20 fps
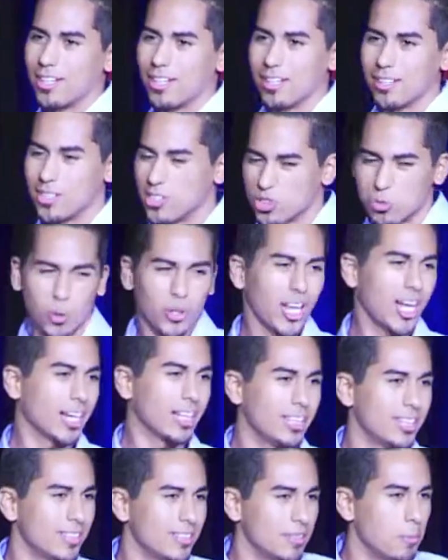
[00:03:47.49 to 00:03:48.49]
These were
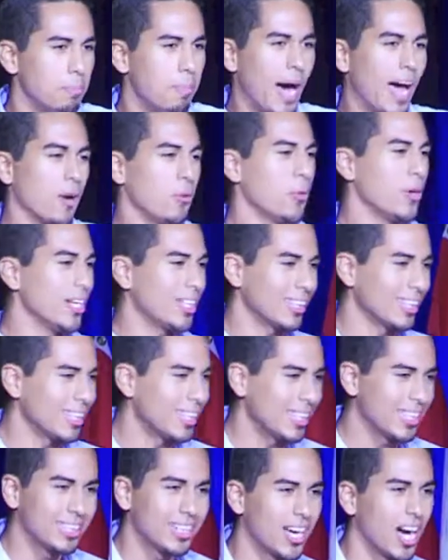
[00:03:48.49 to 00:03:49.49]
like the
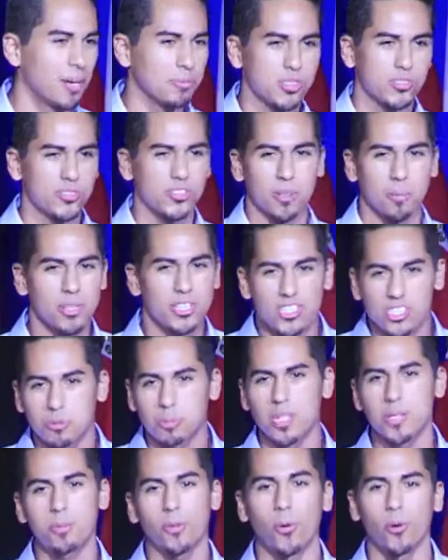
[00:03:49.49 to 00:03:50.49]
bi-weekly incomes of some of these
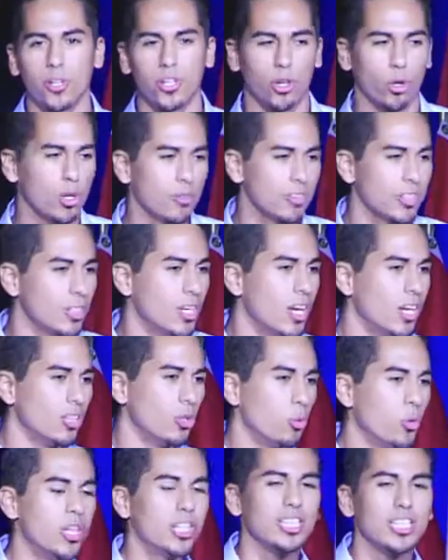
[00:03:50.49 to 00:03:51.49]
people here, or even
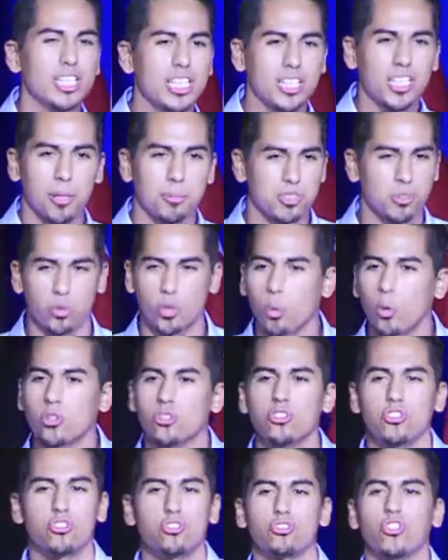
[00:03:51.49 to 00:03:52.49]
the weekly incomes, and they were
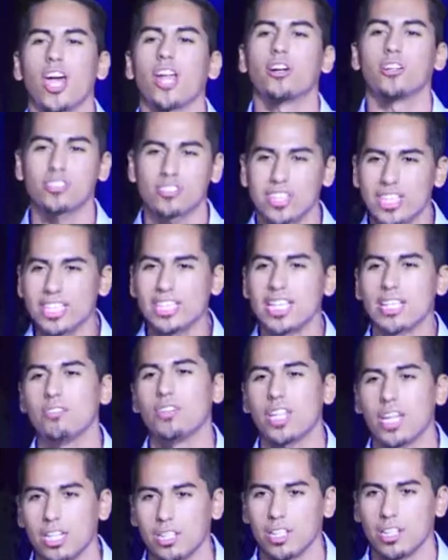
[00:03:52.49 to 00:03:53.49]
just generously
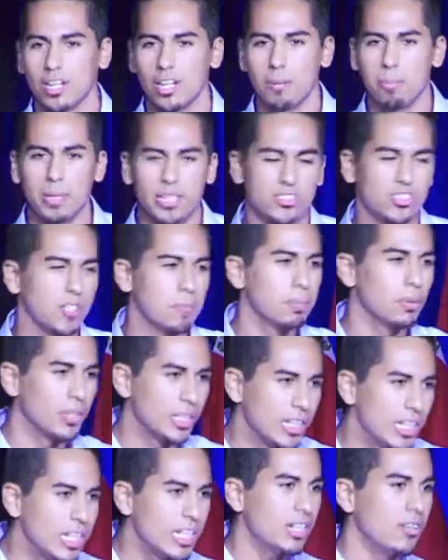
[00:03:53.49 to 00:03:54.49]
giving it because they
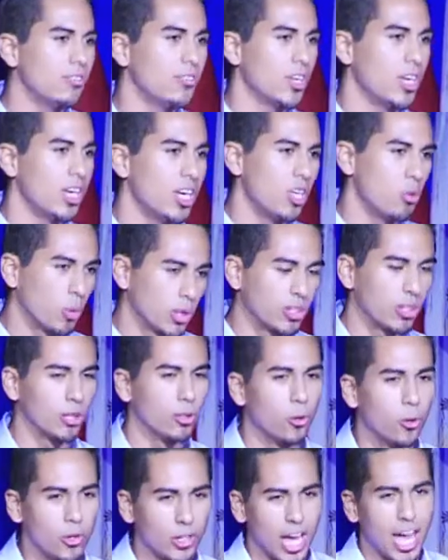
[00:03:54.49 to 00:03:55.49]
believed in what the
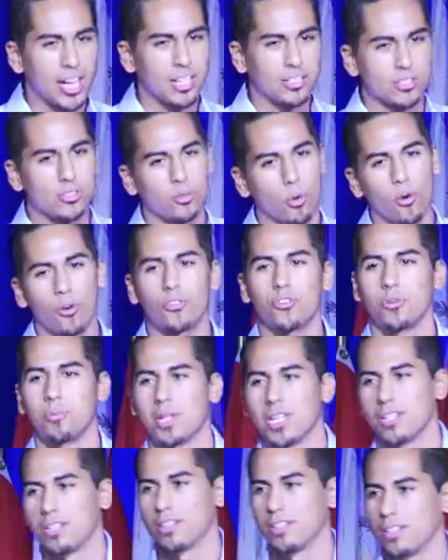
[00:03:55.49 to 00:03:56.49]
Lord had in store for
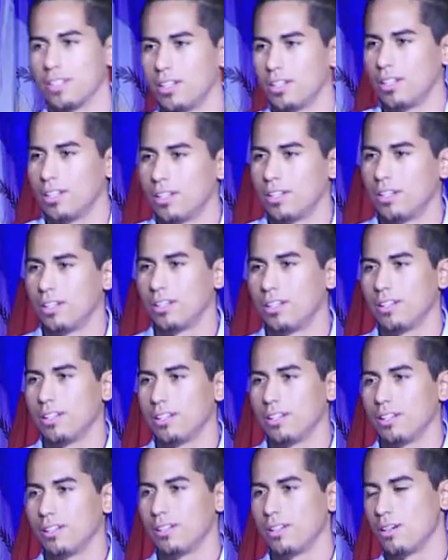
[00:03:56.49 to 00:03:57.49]
me.
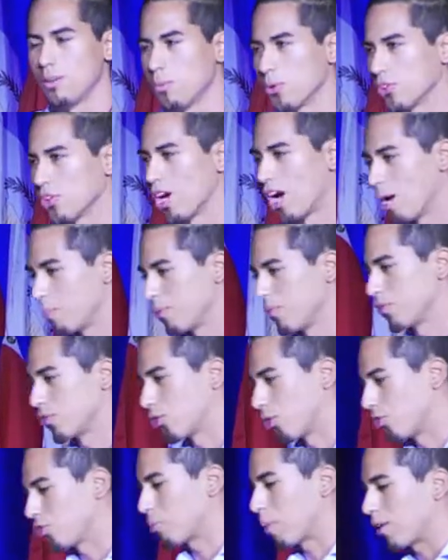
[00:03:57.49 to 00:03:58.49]
With the help of a
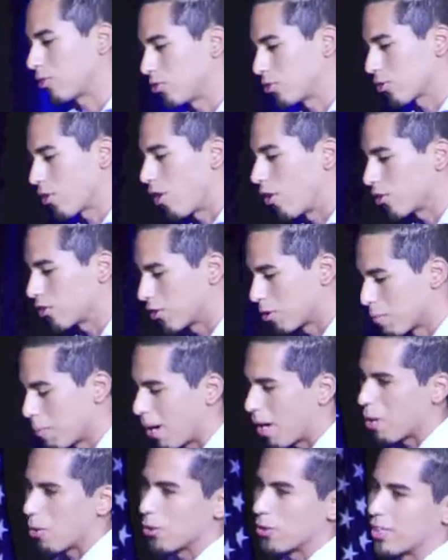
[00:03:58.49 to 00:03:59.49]
church matching scholarship that
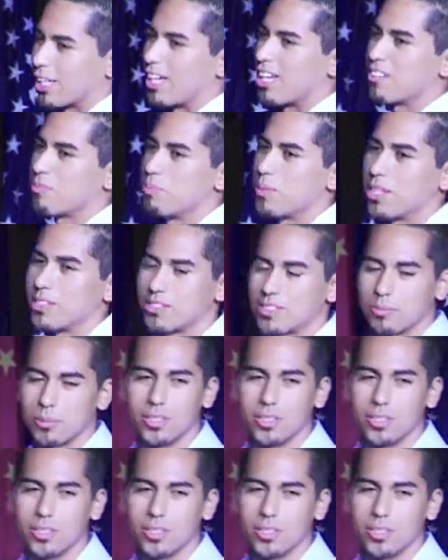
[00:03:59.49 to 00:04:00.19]
Biola gave me and some